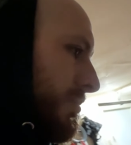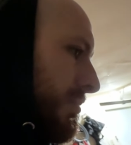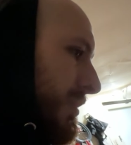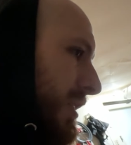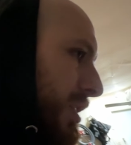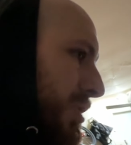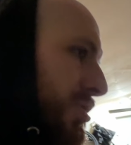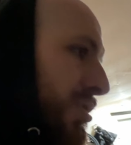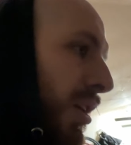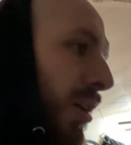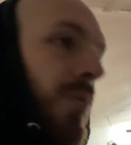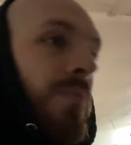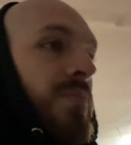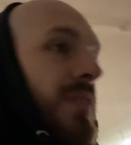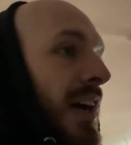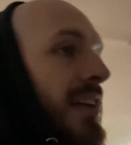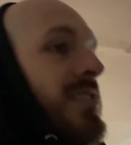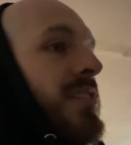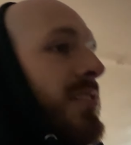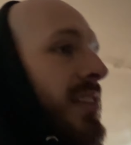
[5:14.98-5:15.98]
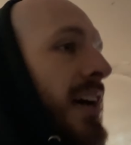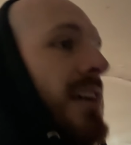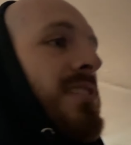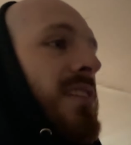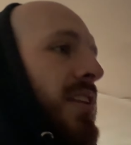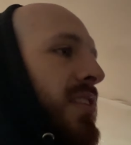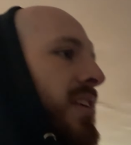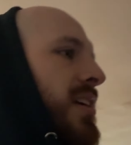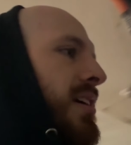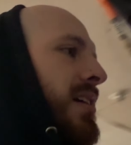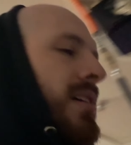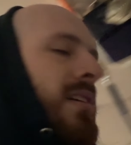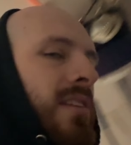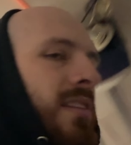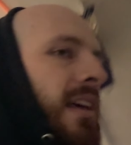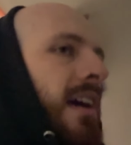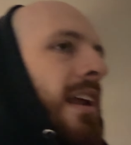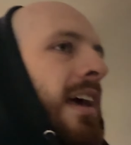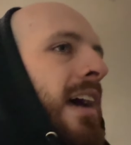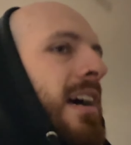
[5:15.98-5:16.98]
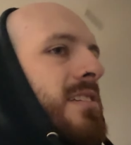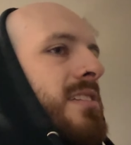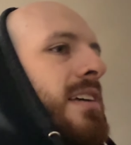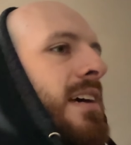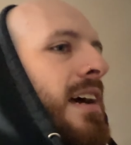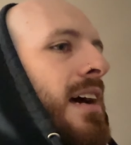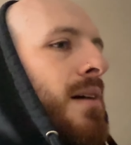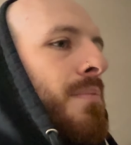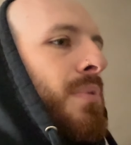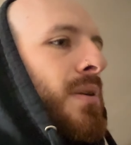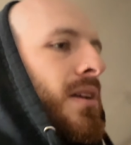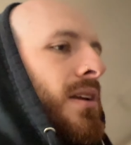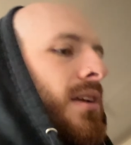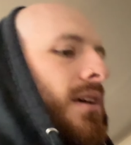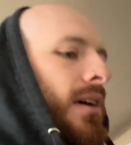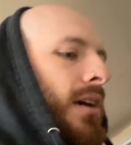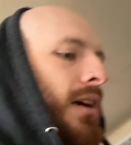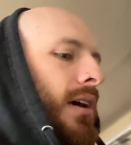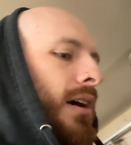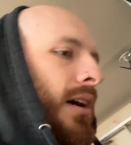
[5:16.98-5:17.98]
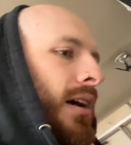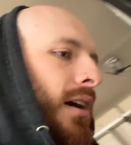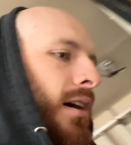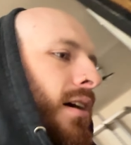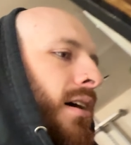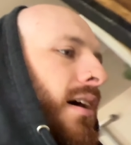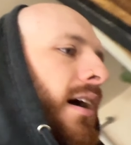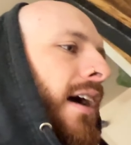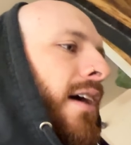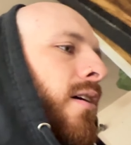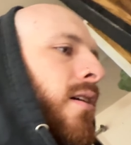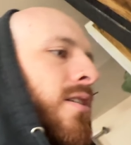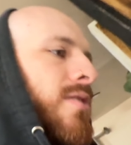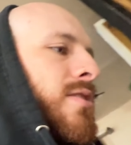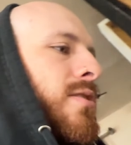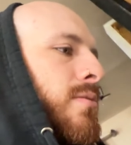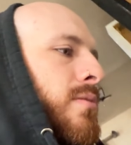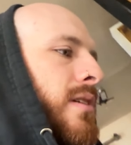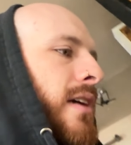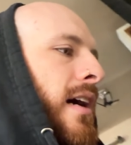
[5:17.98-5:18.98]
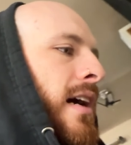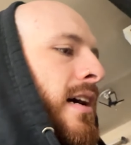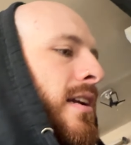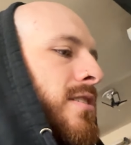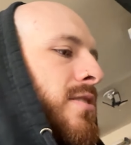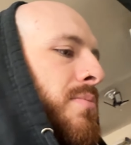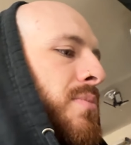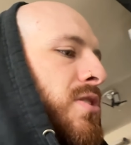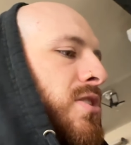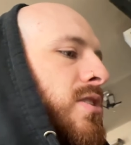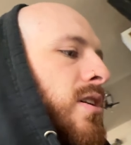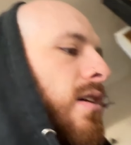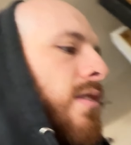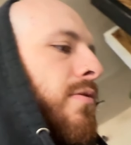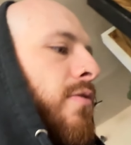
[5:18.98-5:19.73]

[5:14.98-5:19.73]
So that's a thing that has to happen. I also got some stuff